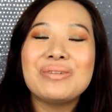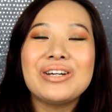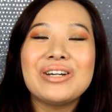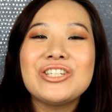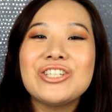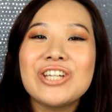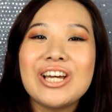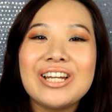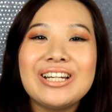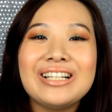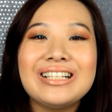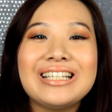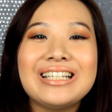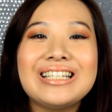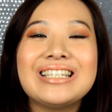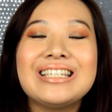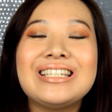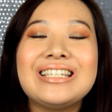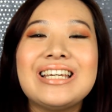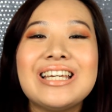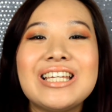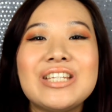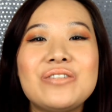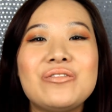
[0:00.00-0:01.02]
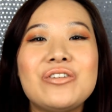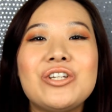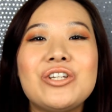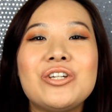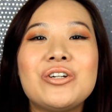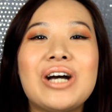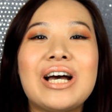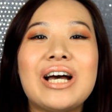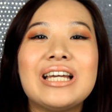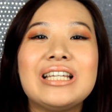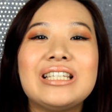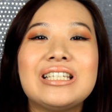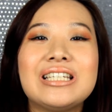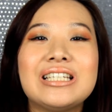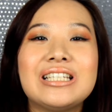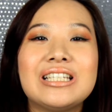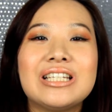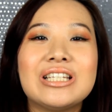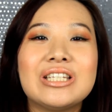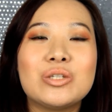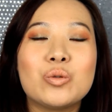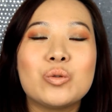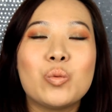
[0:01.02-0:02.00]
my channel. In today's video, I did
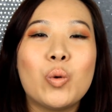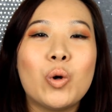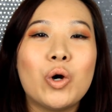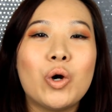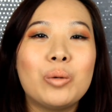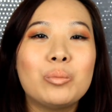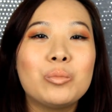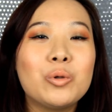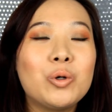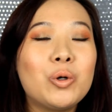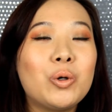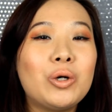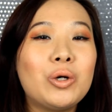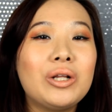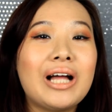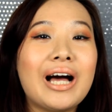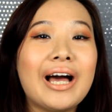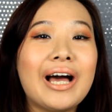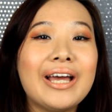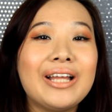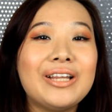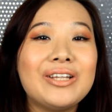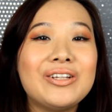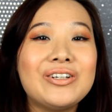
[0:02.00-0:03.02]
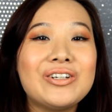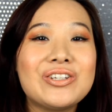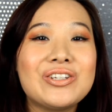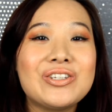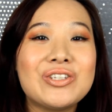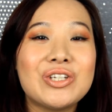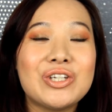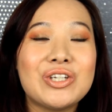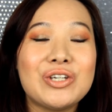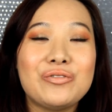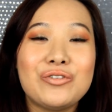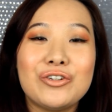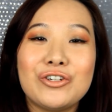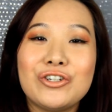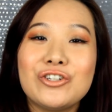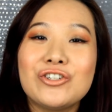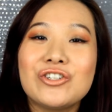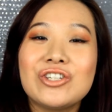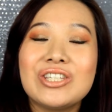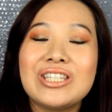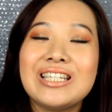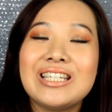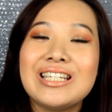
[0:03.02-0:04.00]
this warm gold eye look, so if you're
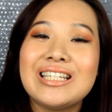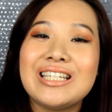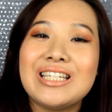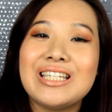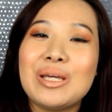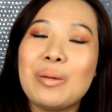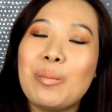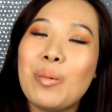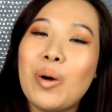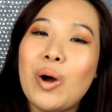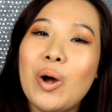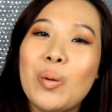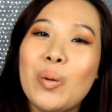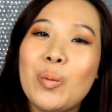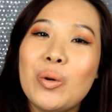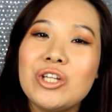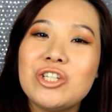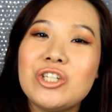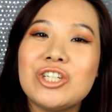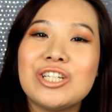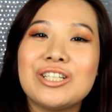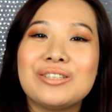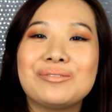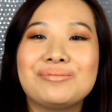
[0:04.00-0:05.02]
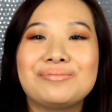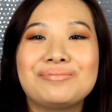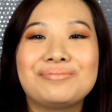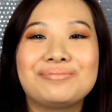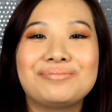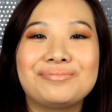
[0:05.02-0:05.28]
interested, keep on watching.